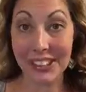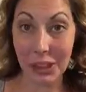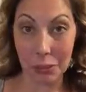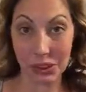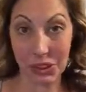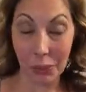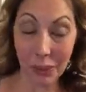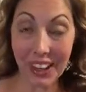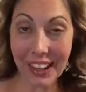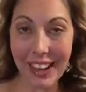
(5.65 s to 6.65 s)
It's almost the
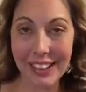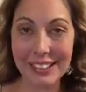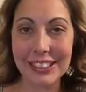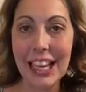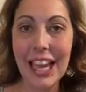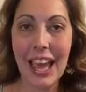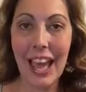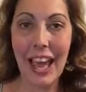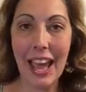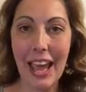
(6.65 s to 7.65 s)
weekend,
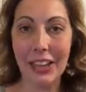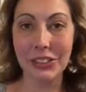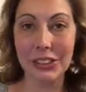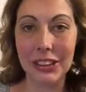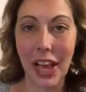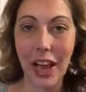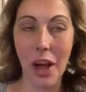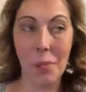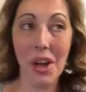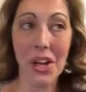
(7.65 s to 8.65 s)
and
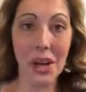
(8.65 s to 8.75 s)
I'm